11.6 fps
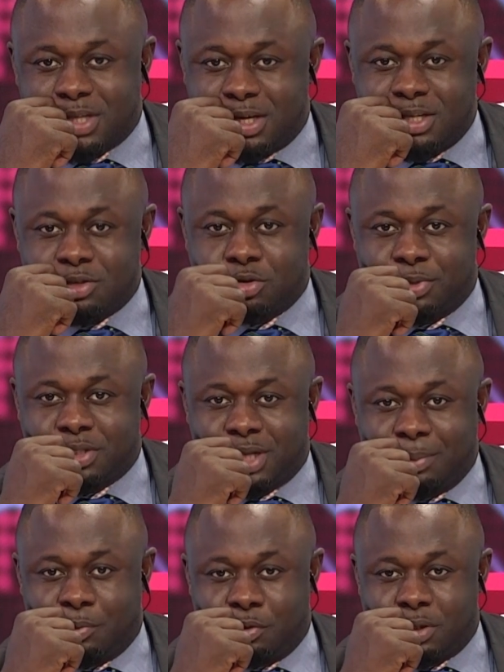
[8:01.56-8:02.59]
This should be
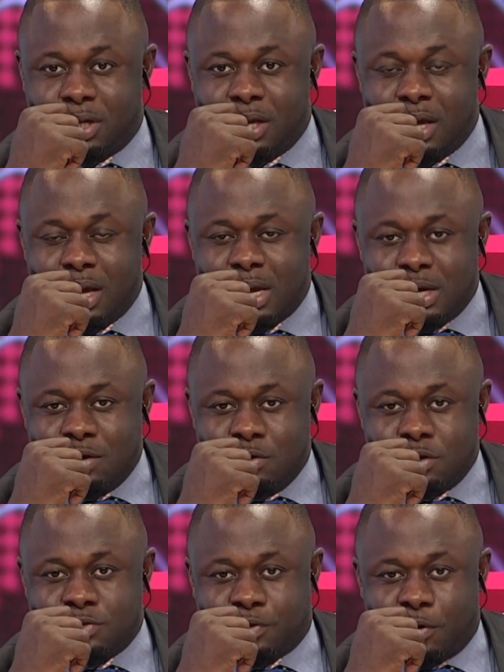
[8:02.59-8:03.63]
some good
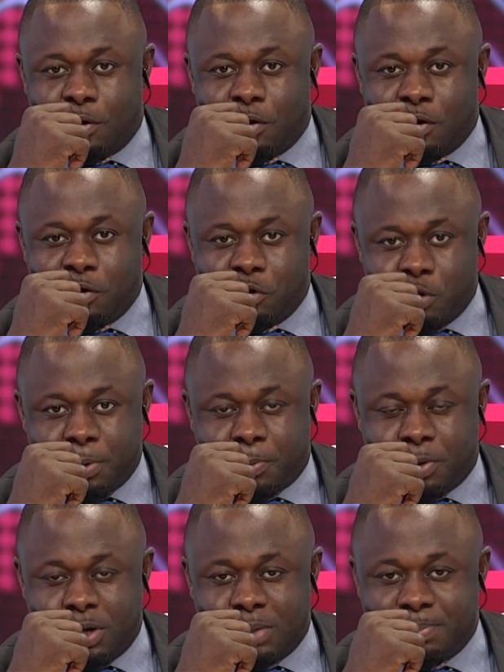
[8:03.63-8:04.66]
news for you
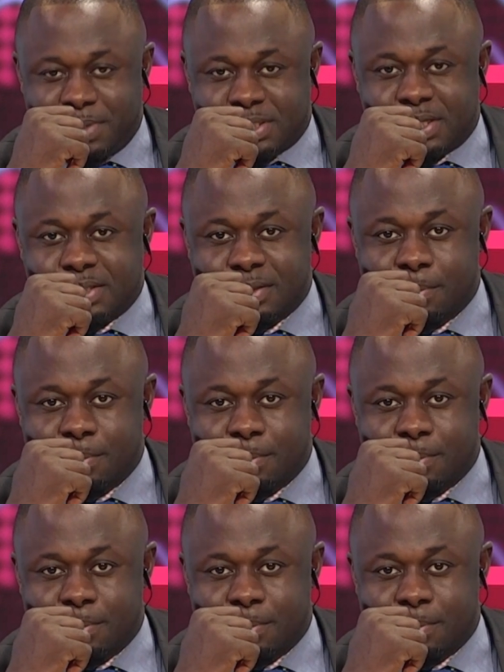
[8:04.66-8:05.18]
people in business.